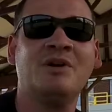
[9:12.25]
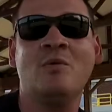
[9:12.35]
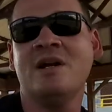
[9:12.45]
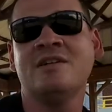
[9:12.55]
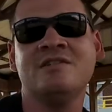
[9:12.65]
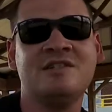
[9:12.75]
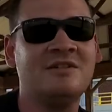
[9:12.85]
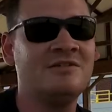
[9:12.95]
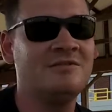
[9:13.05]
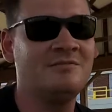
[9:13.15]
But I wanted to
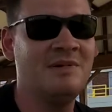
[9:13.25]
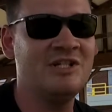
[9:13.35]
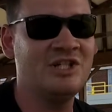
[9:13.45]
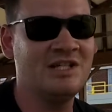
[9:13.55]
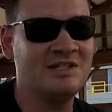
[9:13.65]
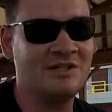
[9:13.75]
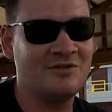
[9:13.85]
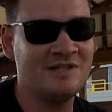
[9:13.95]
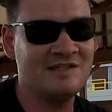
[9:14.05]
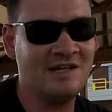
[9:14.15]
still mention it. Chris,